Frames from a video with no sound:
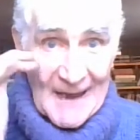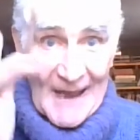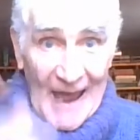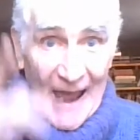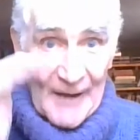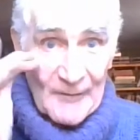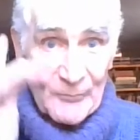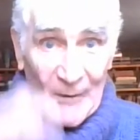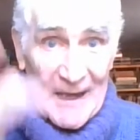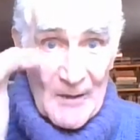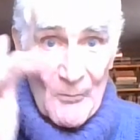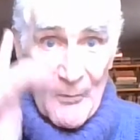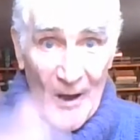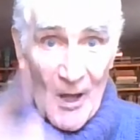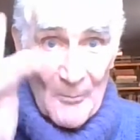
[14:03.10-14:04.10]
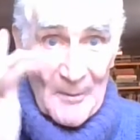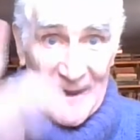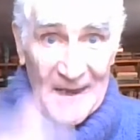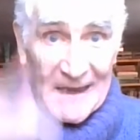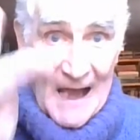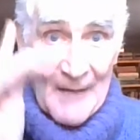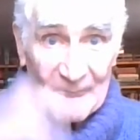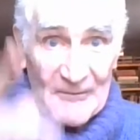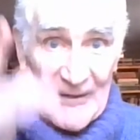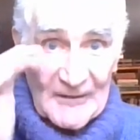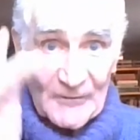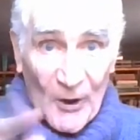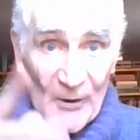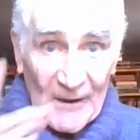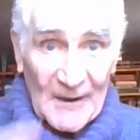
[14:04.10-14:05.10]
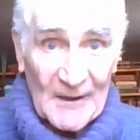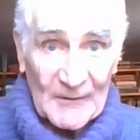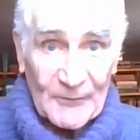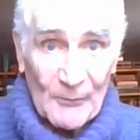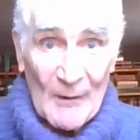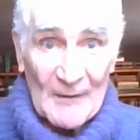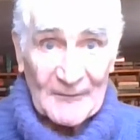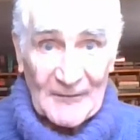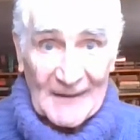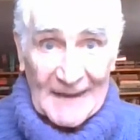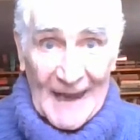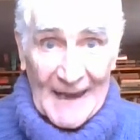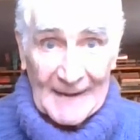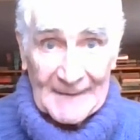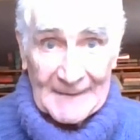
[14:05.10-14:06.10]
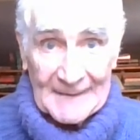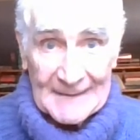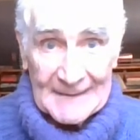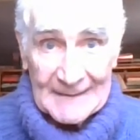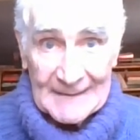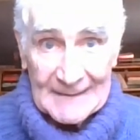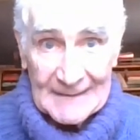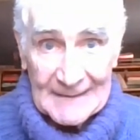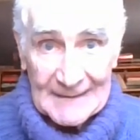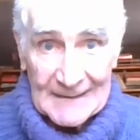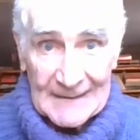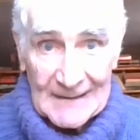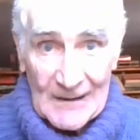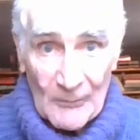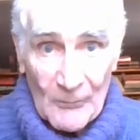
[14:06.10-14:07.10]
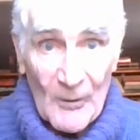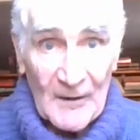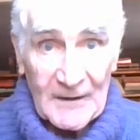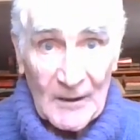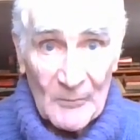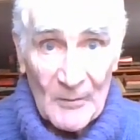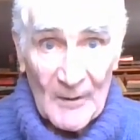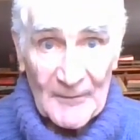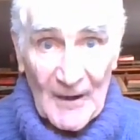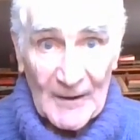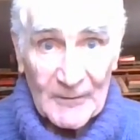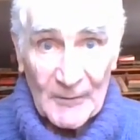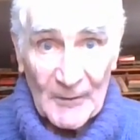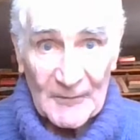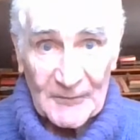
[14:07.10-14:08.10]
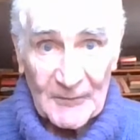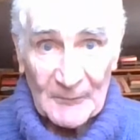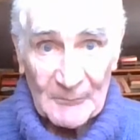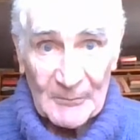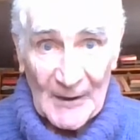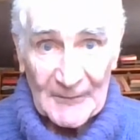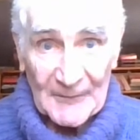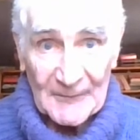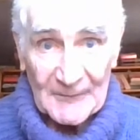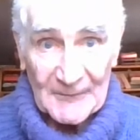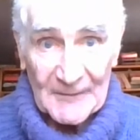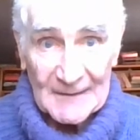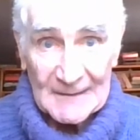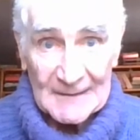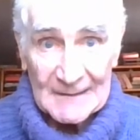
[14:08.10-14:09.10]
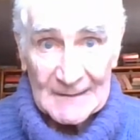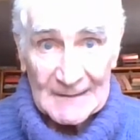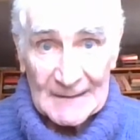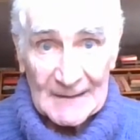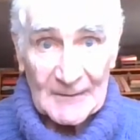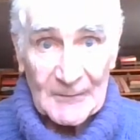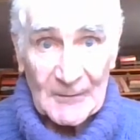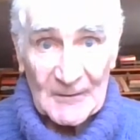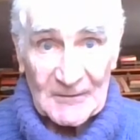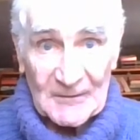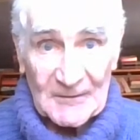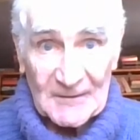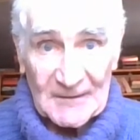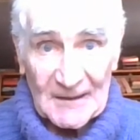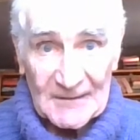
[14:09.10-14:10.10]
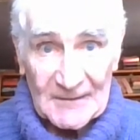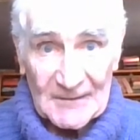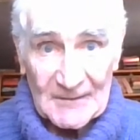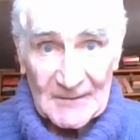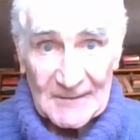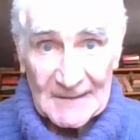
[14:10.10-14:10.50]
and we will become victorious once again, working with our Christian brothers, our Christian sisters.